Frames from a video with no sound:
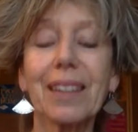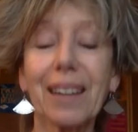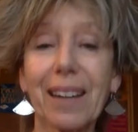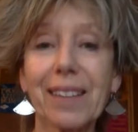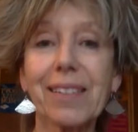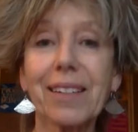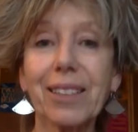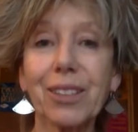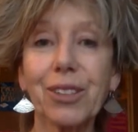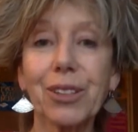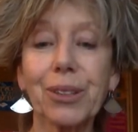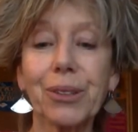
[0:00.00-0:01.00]
I said it
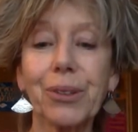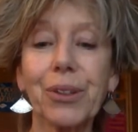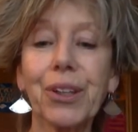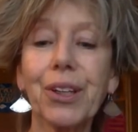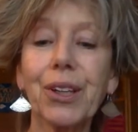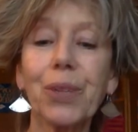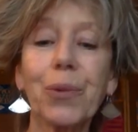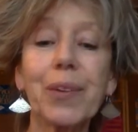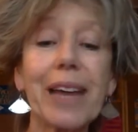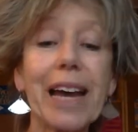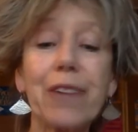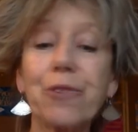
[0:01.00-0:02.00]
too, with
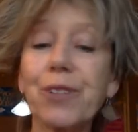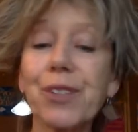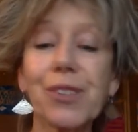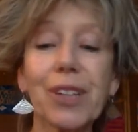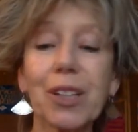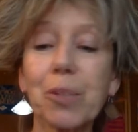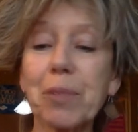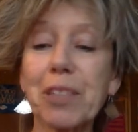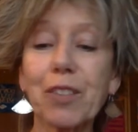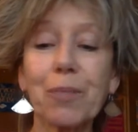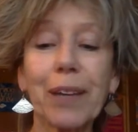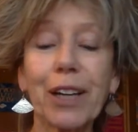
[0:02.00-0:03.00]
every single bit
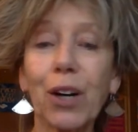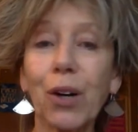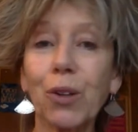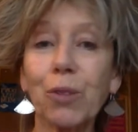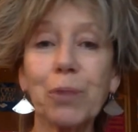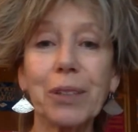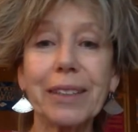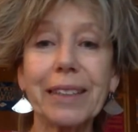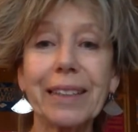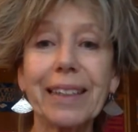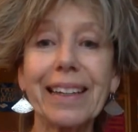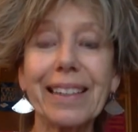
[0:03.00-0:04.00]
of my whole
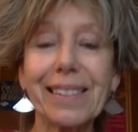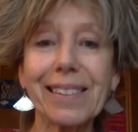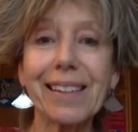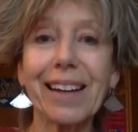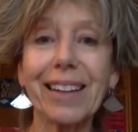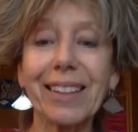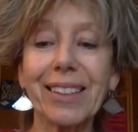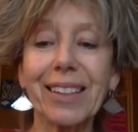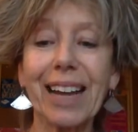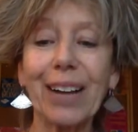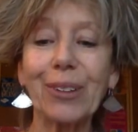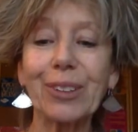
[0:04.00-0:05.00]
body, inside and
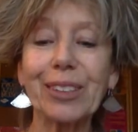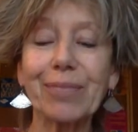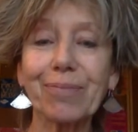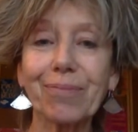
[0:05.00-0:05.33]
out.